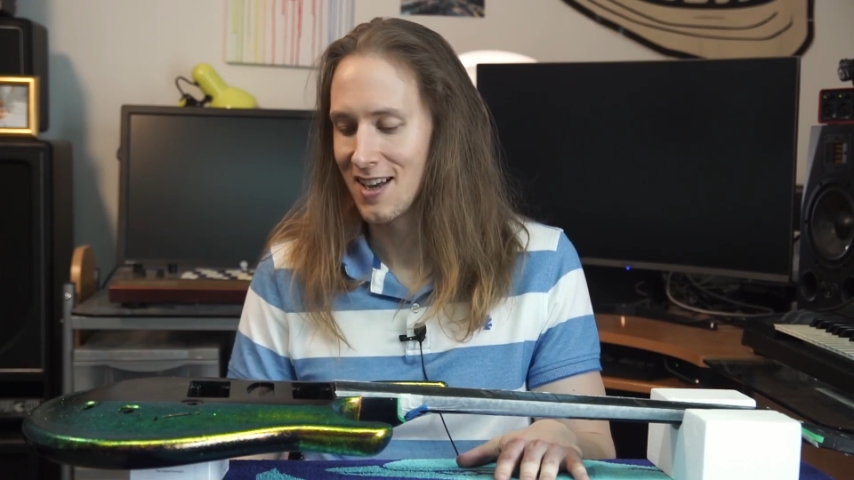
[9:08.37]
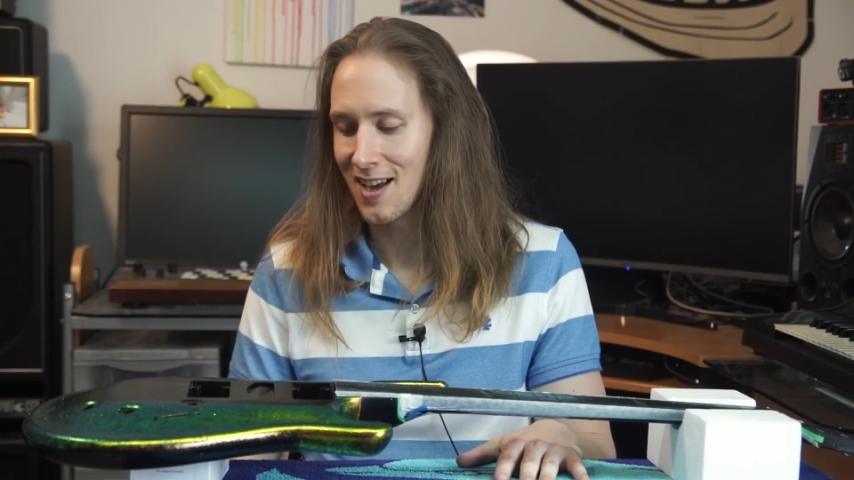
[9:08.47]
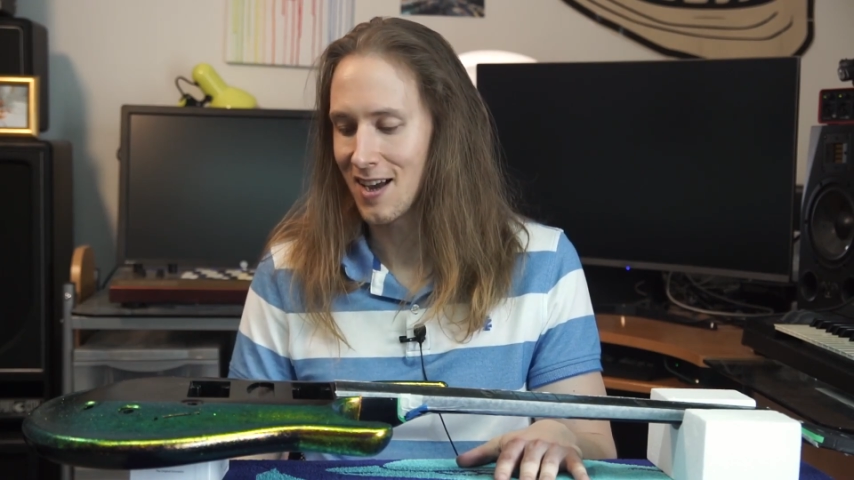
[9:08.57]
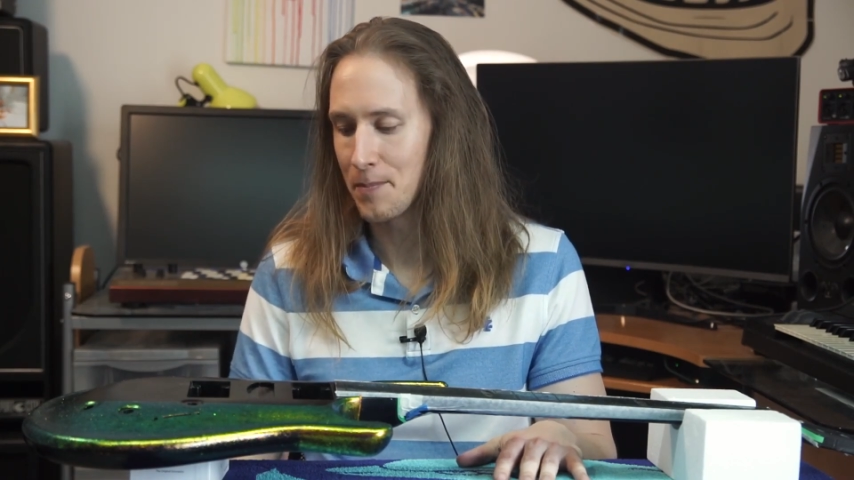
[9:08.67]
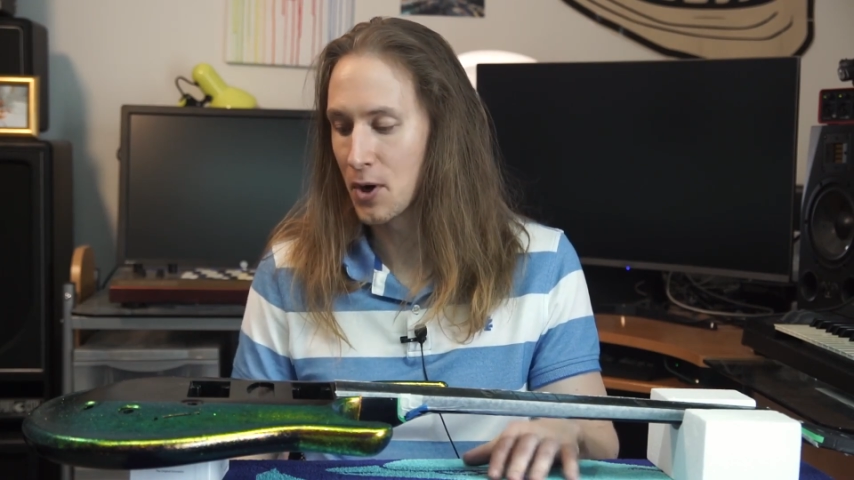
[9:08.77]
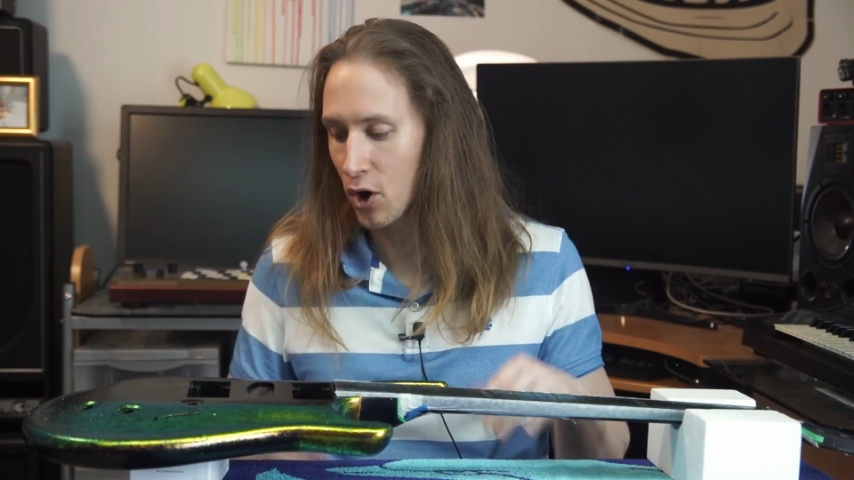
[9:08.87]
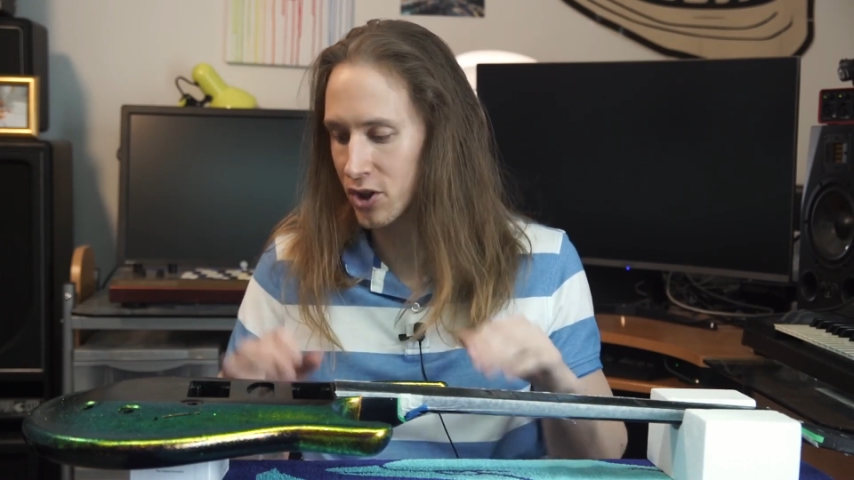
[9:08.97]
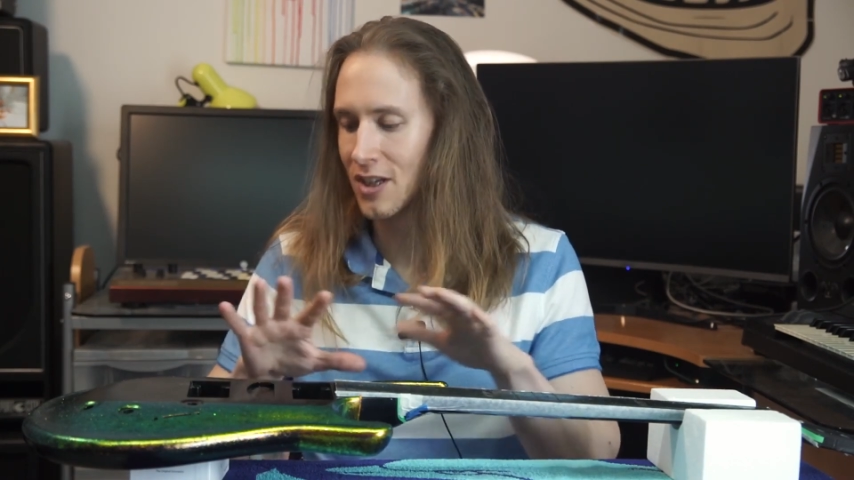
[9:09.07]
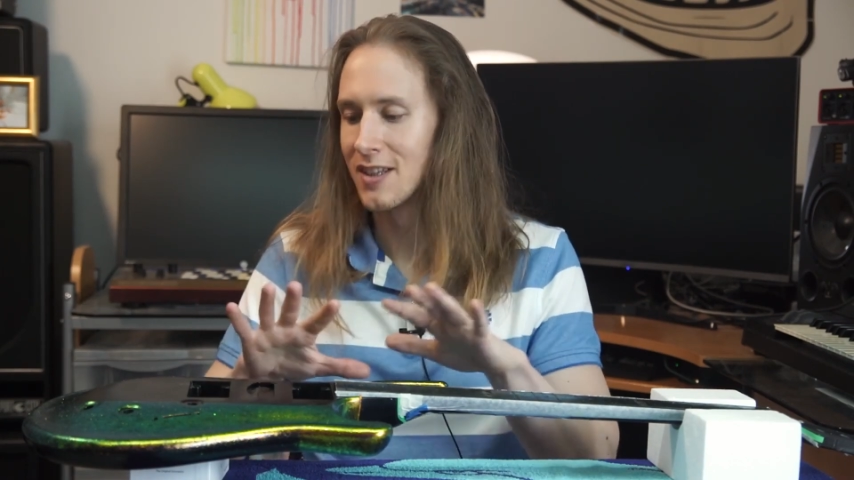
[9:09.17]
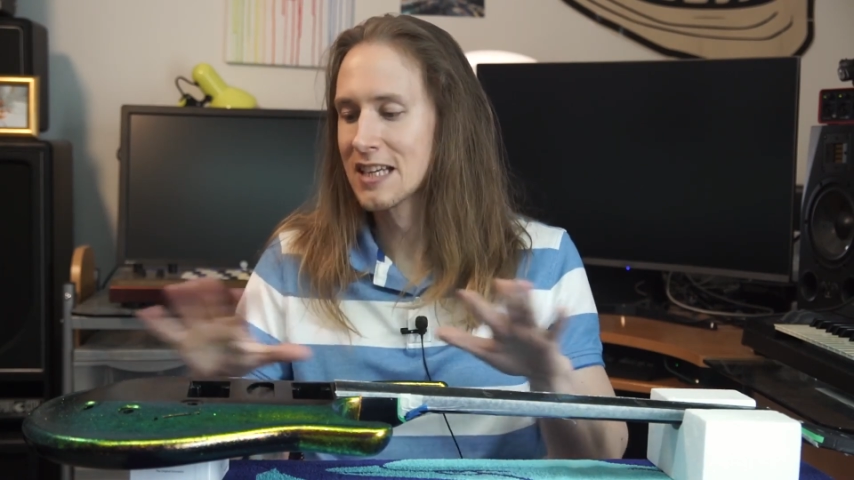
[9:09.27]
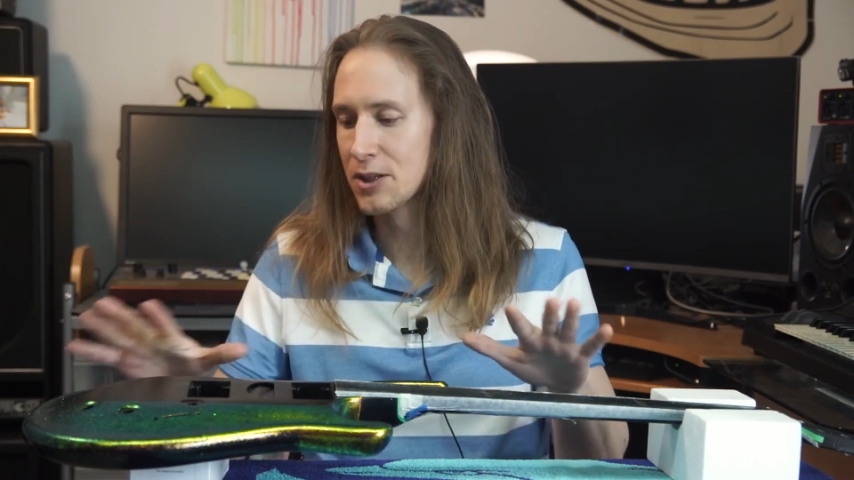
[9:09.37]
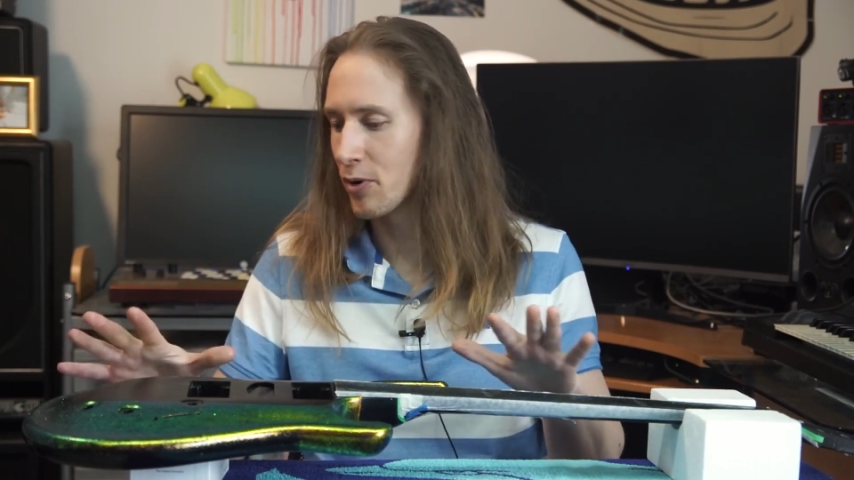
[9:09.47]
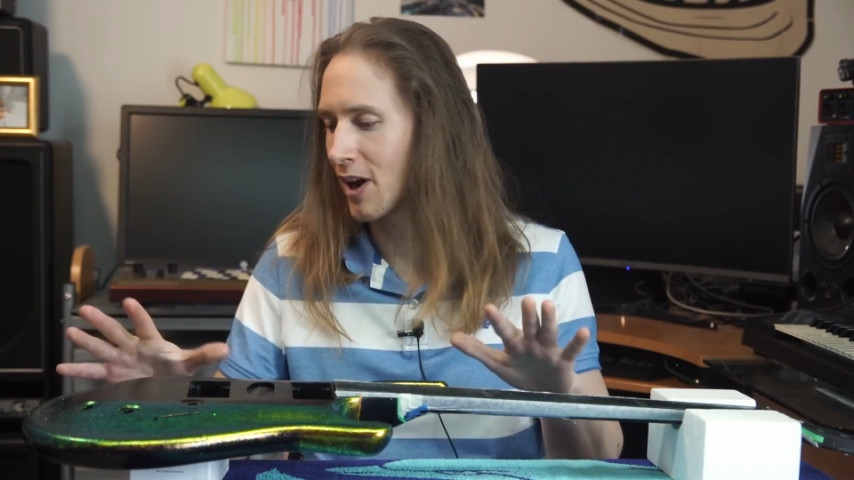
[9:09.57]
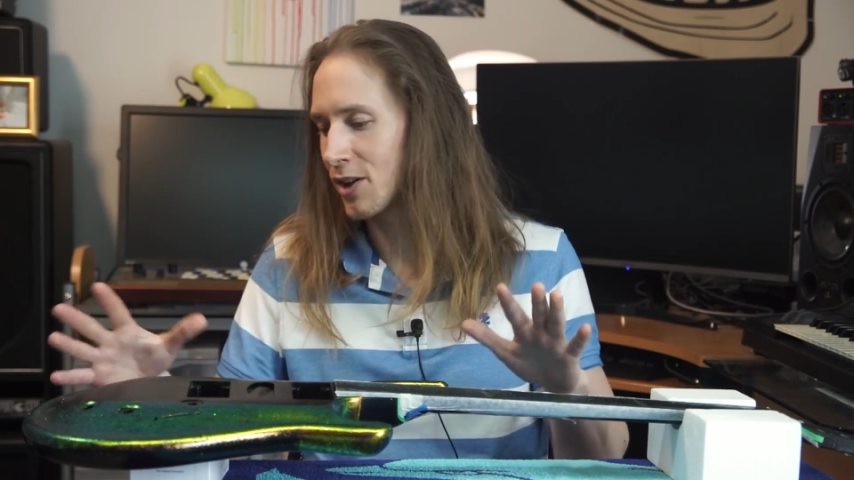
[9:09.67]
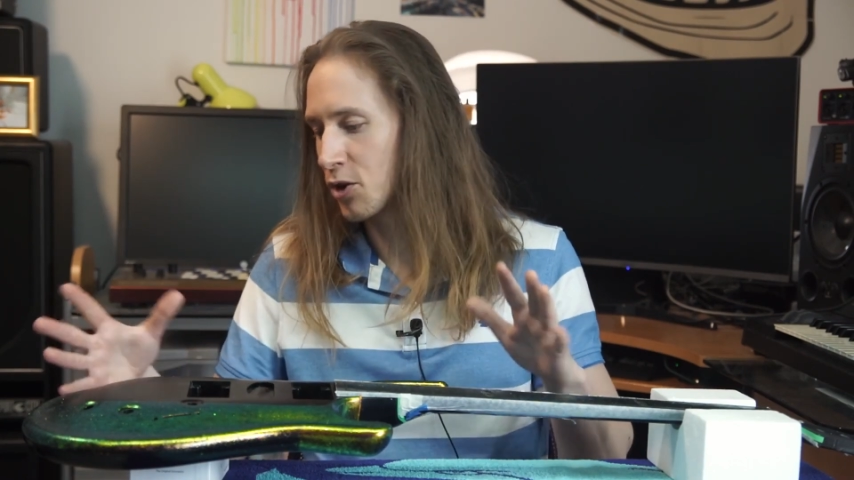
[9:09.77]
because this
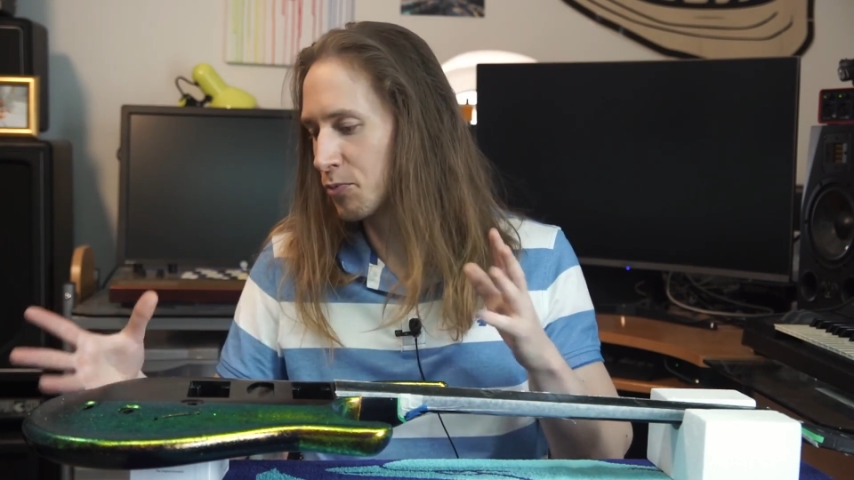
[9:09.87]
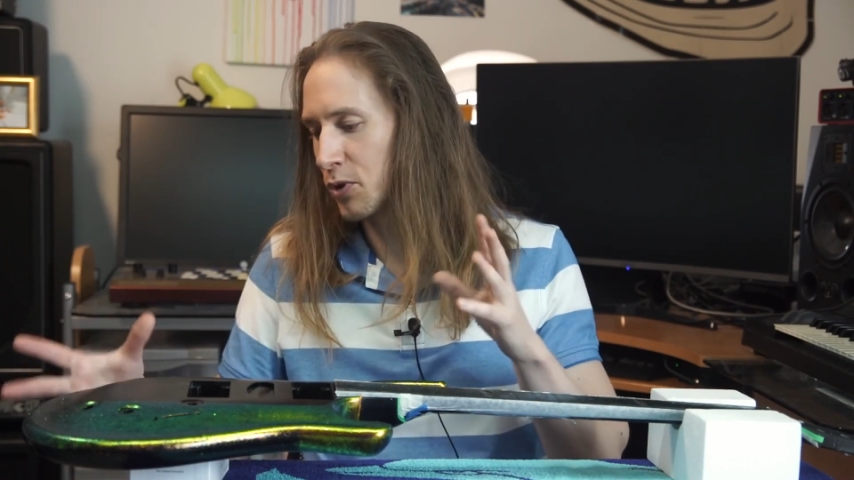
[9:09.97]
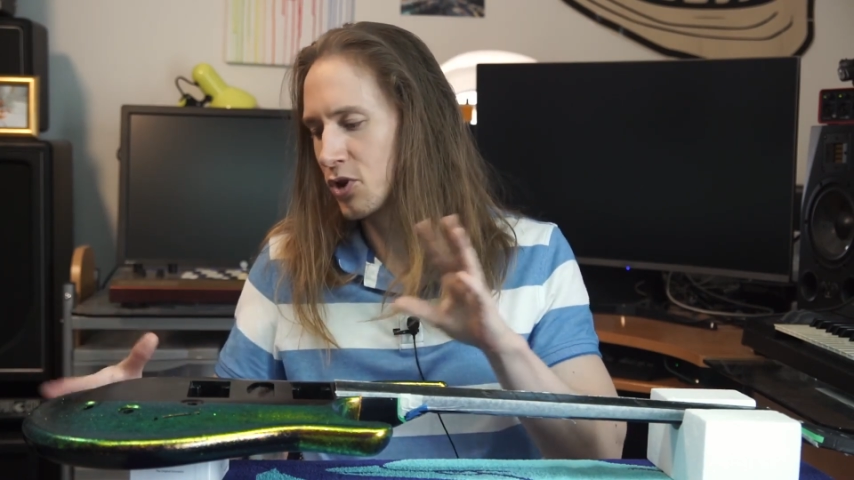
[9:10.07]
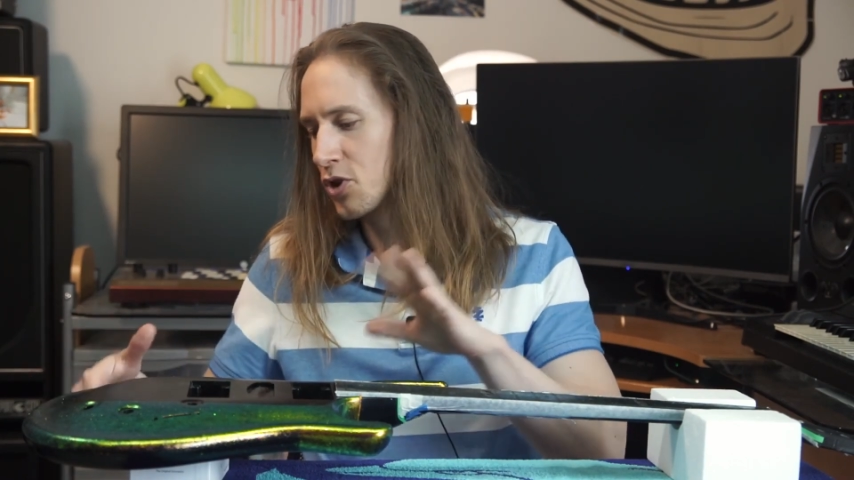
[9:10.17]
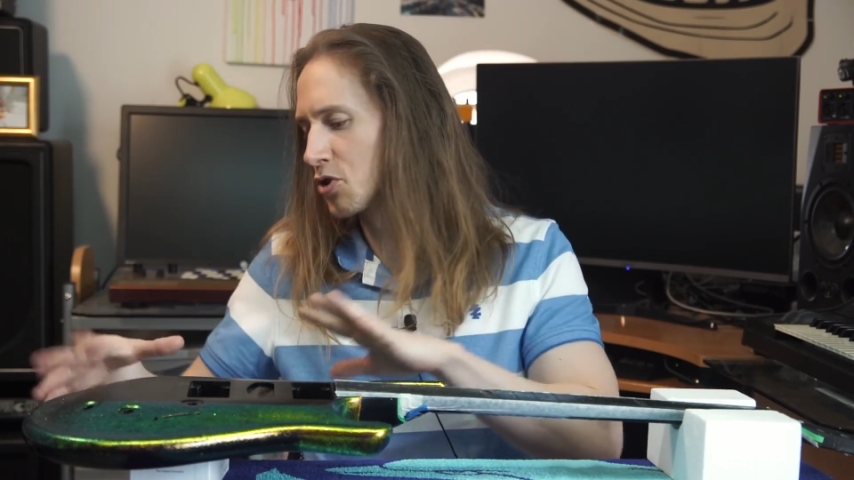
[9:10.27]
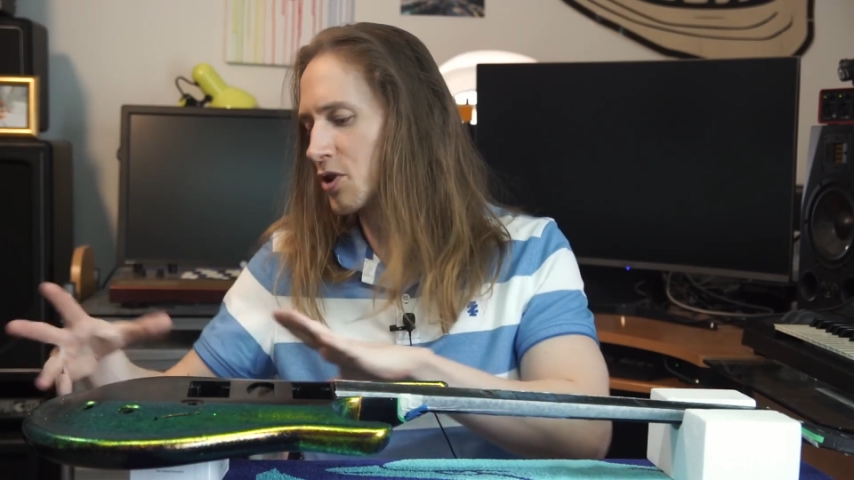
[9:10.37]
one I don't want to do